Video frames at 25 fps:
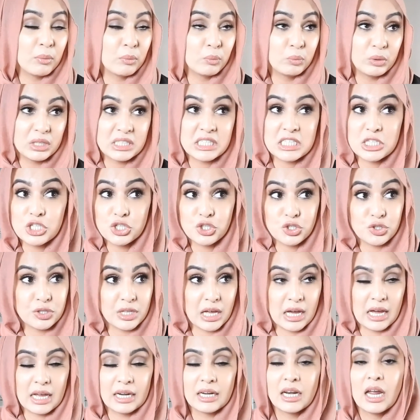We didn't do
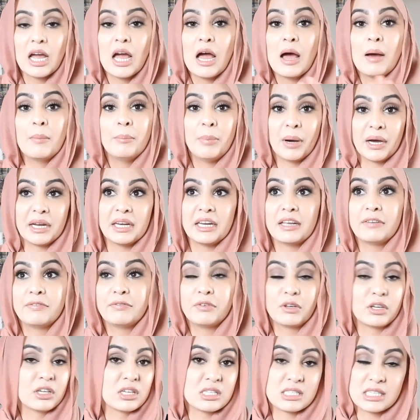that, but
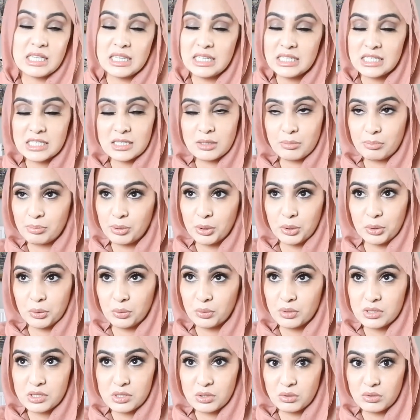because he did a poo
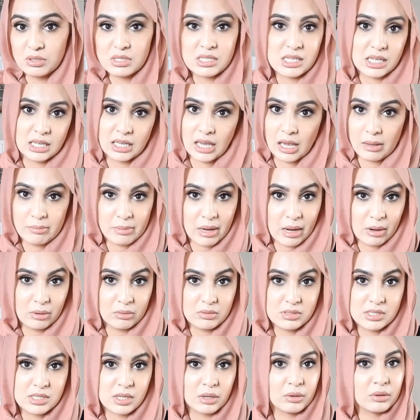as soon as he came
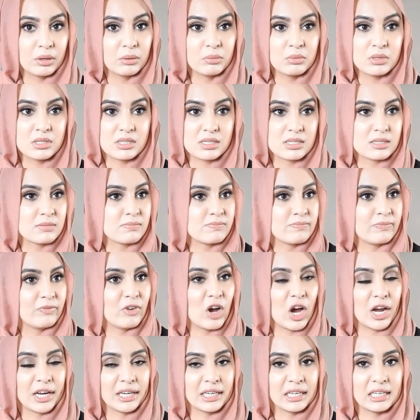out, so it was
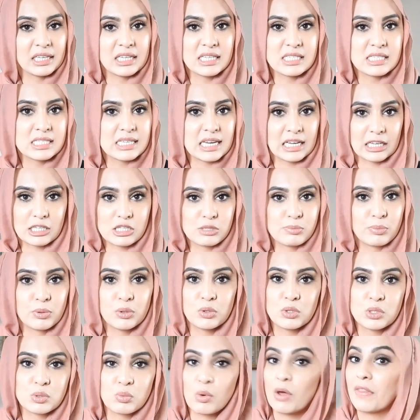fine, and his next
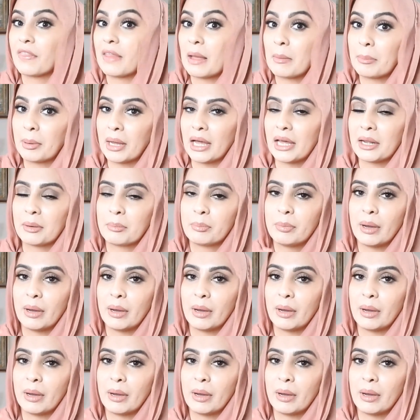poos weren't that bad.